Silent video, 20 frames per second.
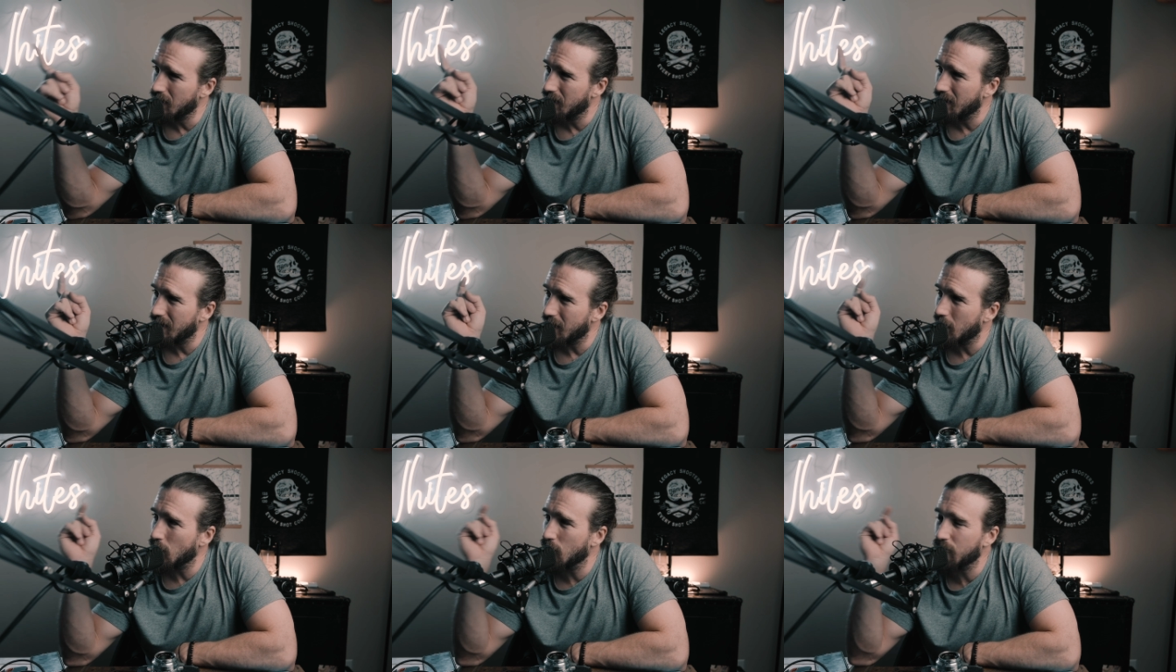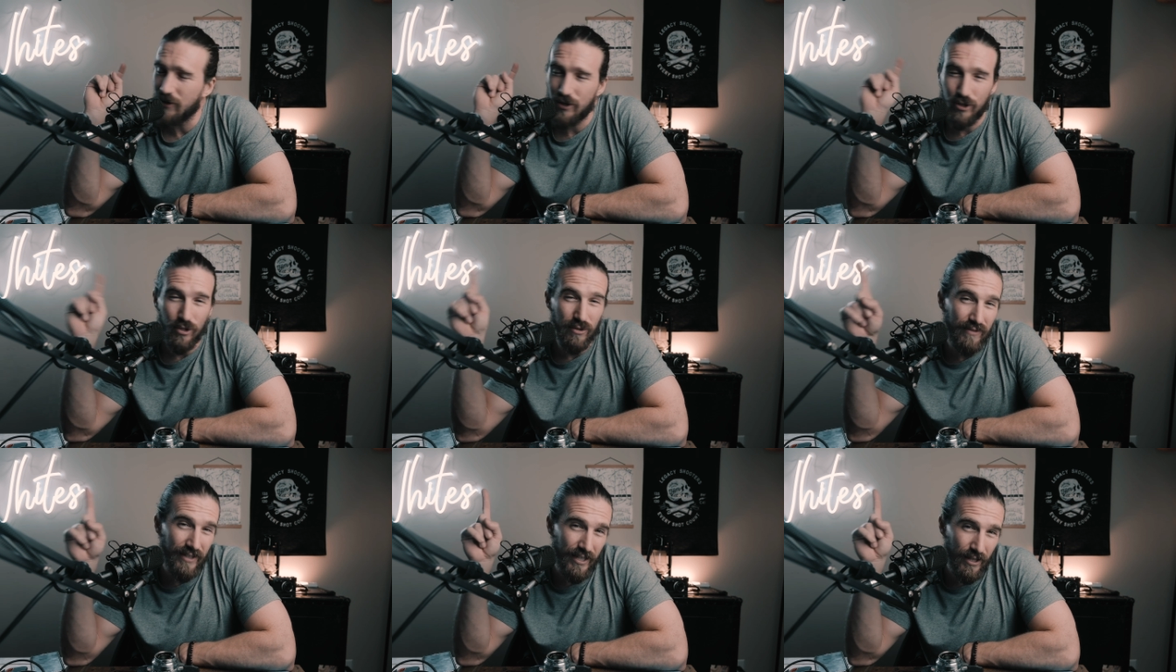and hopefully
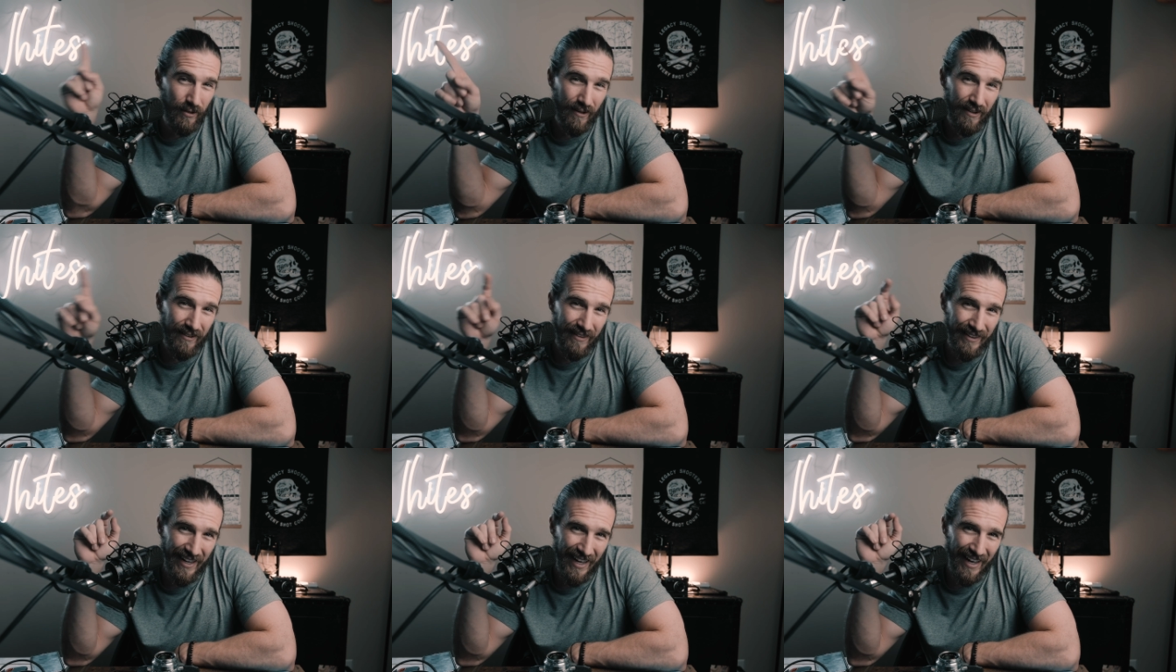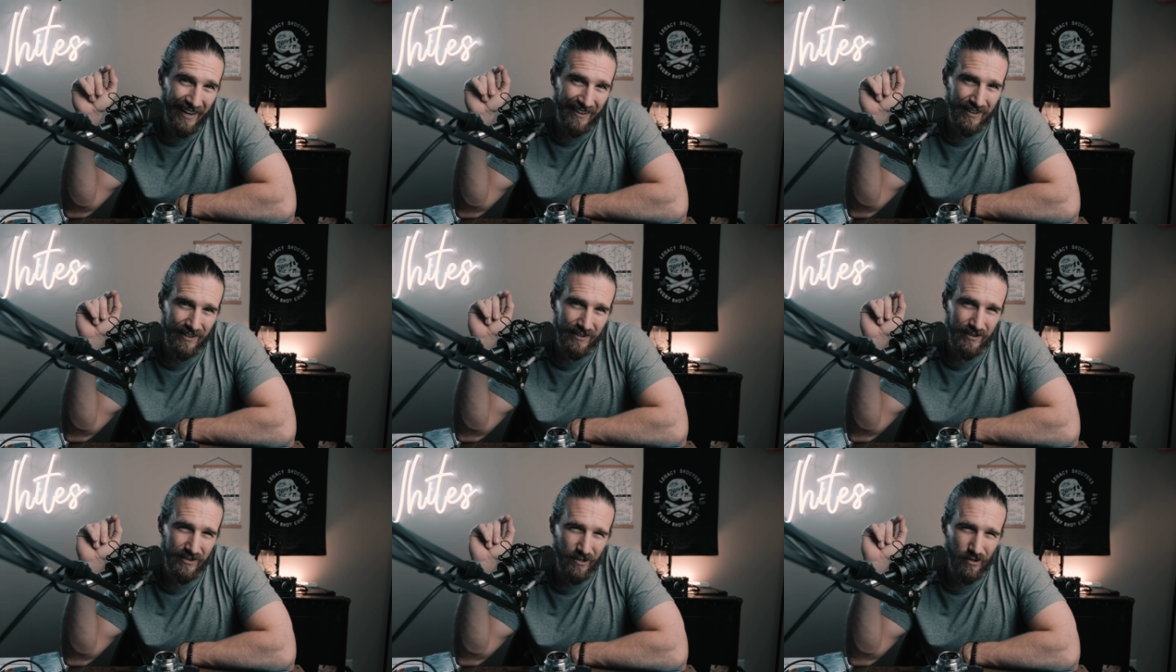do a video on that,
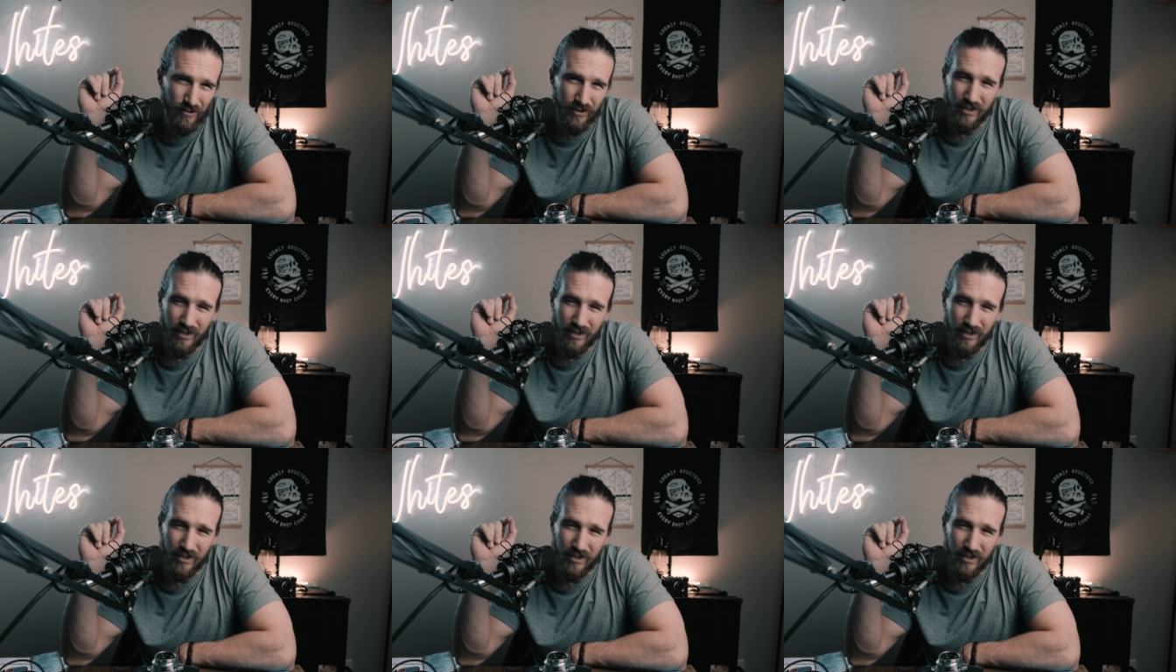because those